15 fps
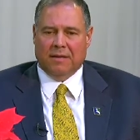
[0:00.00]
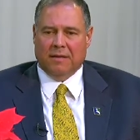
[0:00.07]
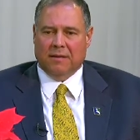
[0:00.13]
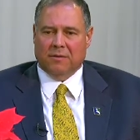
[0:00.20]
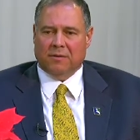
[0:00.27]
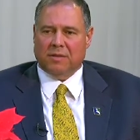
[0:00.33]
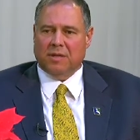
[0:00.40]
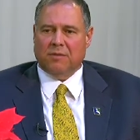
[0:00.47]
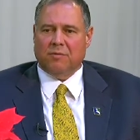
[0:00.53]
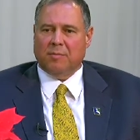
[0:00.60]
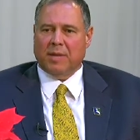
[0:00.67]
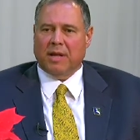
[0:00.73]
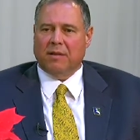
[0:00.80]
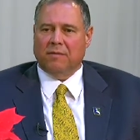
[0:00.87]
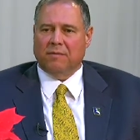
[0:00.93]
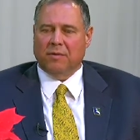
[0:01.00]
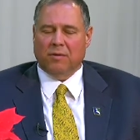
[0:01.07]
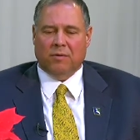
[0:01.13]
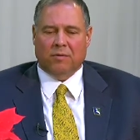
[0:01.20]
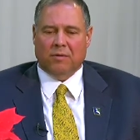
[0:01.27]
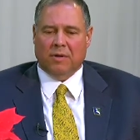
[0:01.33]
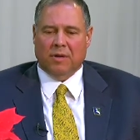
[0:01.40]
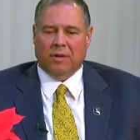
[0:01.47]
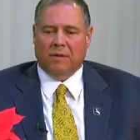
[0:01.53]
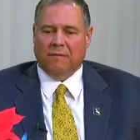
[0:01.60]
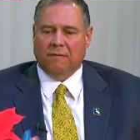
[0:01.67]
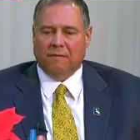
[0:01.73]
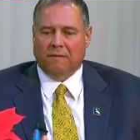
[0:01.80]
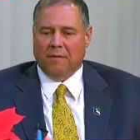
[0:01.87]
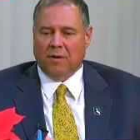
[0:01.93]
you know, secret ballot vote
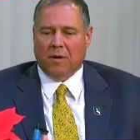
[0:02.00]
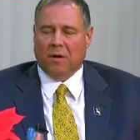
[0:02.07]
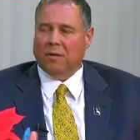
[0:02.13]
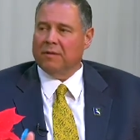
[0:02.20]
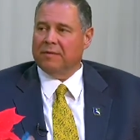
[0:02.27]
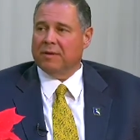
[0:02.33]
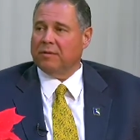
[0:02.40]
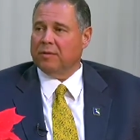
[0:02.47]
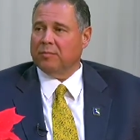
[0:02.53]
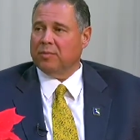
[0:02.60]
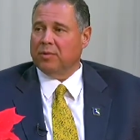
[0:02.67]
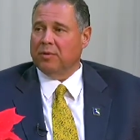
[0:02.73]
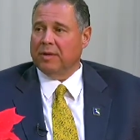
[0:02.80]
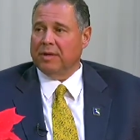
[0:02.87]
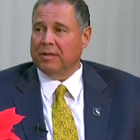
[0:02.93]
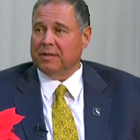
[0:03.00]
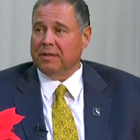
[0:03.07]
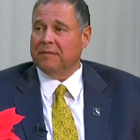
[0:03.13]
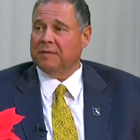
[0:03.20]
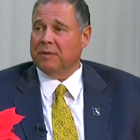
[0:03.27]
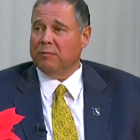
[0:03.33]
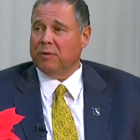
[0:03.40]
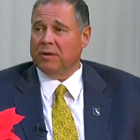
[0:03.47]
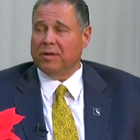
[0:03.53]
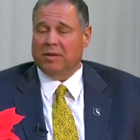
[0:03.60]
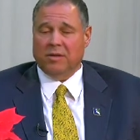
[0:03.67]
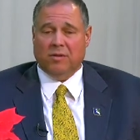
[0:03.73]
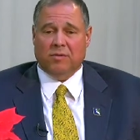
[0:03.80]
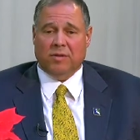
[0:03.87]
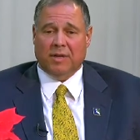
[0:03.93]
of all of their employees if they wanted
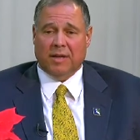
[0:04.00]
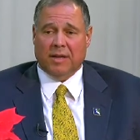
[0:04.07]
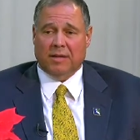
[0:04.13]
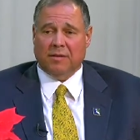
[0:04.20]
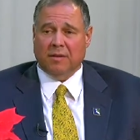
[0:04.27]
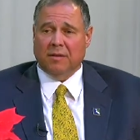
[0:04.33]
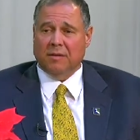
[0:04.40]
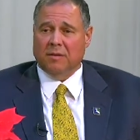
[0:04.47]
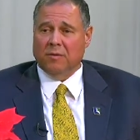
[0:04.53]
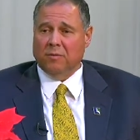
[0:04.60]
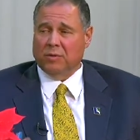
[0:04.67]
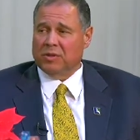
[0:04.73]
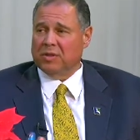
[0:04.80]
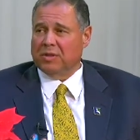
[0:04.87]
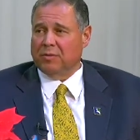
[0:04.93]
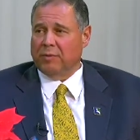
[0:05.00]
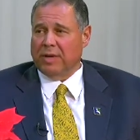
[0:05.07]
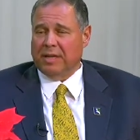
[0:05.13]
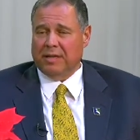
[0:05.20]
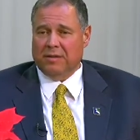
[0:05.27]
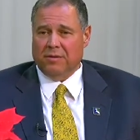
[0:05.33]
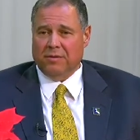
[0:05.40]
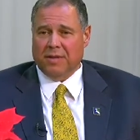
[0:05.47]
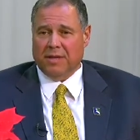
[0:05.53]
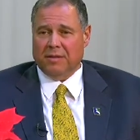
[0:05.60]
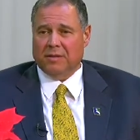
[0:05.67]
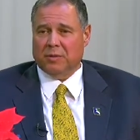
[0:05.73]
to unionize, which is the way to do that.